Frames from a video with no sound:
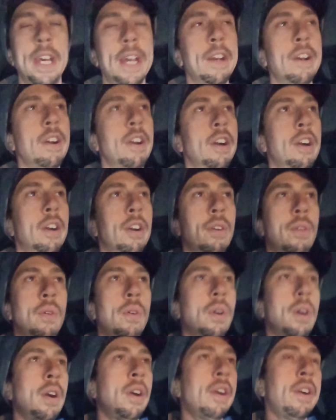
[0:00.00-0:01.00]
a dinner,
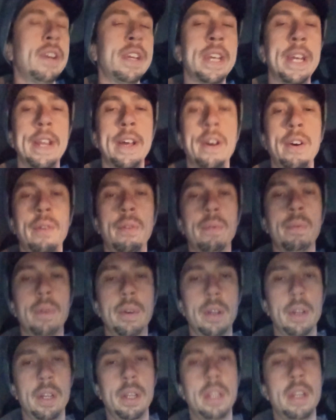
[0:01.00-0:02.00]
or,
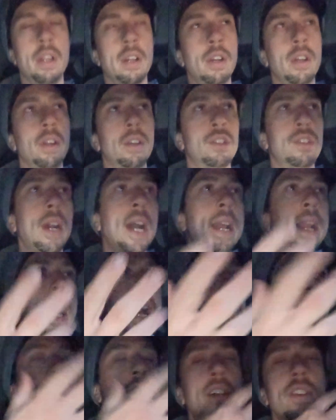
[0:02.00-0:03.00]
you're trying to
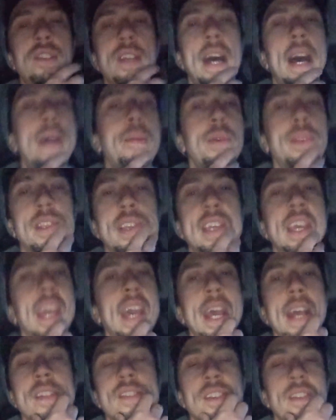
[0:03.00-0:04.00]
have a good time with the
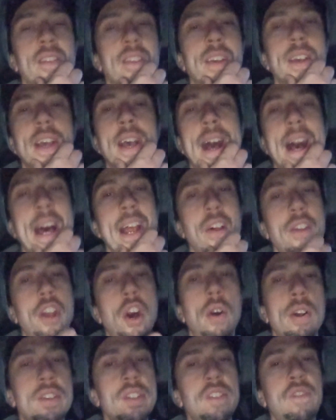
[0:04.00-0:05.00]
kids. And I don't
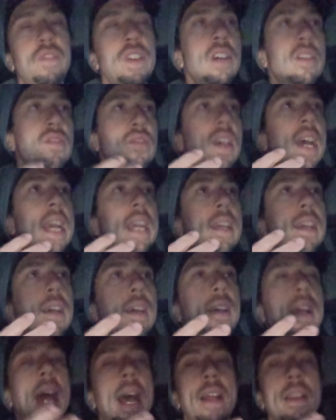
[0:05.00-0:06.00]
know, it just feels like
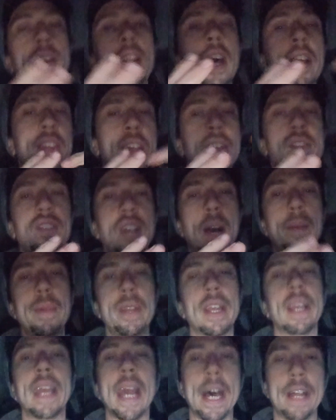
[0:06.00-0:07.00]
nothing's
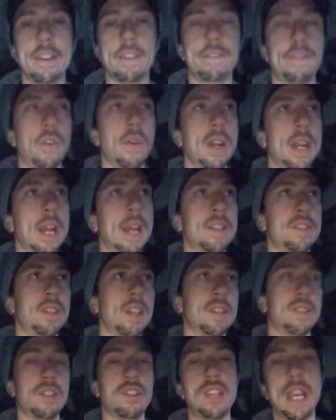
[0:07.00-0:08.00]
coming together for you. It's
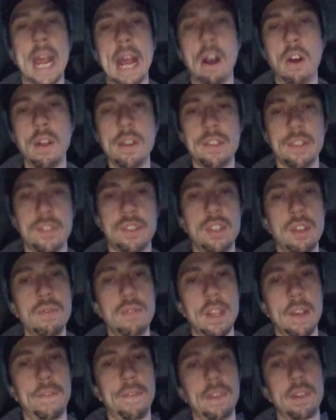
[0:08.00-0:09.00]
a challenge. It's too
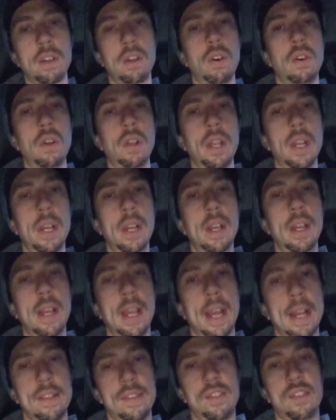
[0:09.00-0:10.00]
difficult.
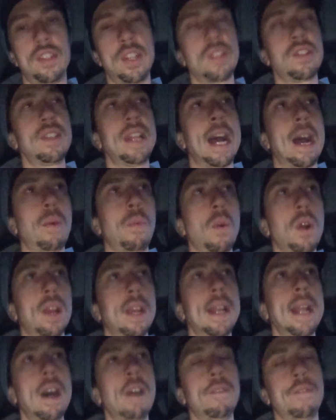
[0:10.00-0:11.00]
It's just not
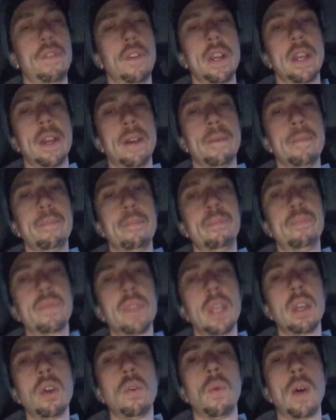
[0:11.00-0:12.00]
working out for you.
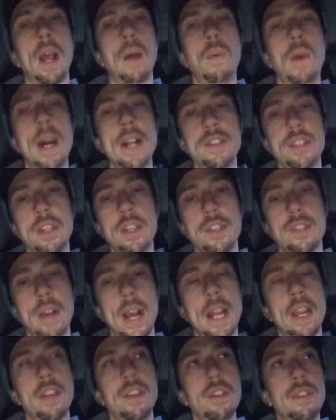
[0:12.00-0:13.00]
What I want you to
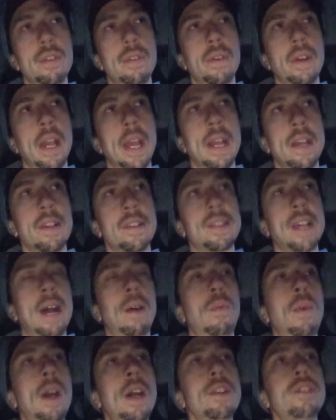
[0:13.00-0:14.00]
try to do is I
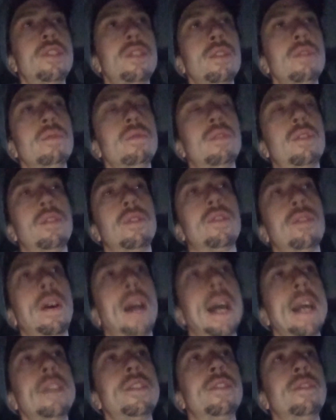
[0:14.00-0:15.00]
want you to
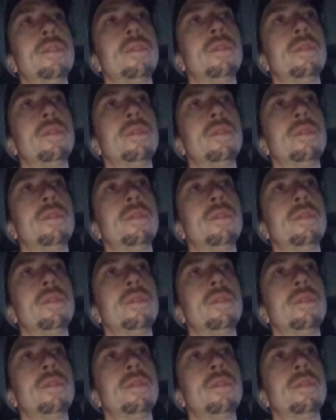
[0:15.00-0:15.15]
try